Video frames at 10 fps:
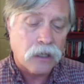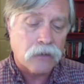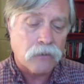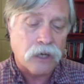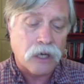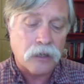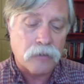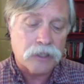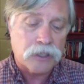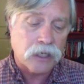we're not going to
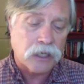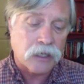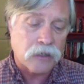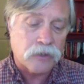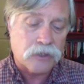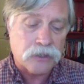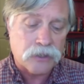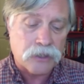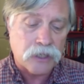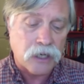be shutting down the
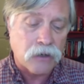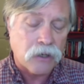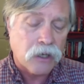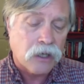businesses now.